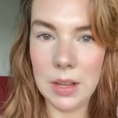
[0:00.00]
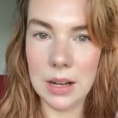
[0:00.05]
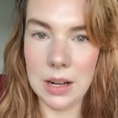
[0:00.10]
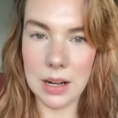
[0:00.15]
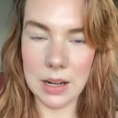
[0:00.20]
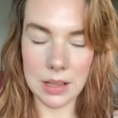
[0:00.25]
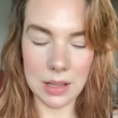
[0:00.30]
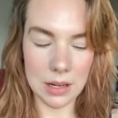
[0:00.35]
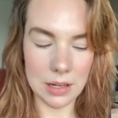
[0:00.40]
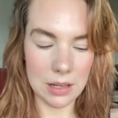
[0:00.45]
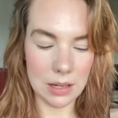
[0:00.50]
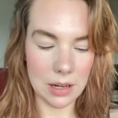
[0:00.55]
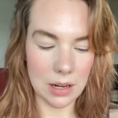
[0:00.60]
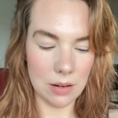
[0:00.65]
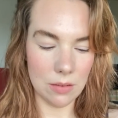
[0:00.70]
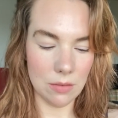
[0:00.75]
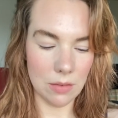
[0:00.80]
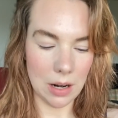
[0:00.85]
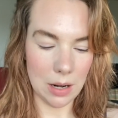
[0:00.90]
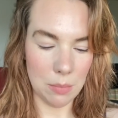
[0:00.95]
And let's
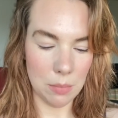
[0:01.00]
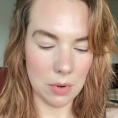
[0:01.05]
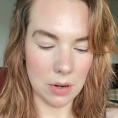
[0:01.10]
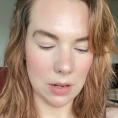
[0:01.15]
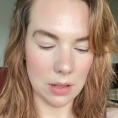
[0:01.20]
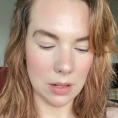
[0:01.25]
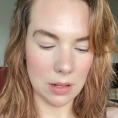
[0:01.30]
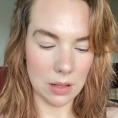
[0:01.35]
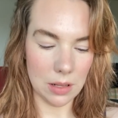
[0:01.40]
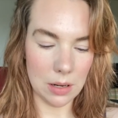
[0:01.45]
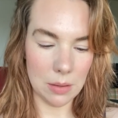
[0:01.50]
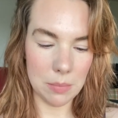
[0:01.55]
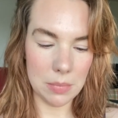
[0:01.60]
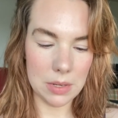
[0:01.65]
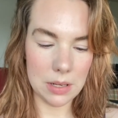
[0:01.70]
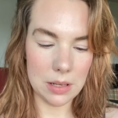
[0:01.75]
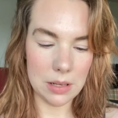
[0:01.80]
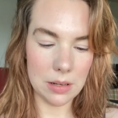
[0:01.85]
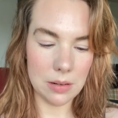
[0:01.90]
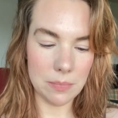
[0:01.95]
get ripe on the
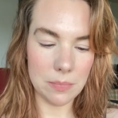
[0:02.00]
lips.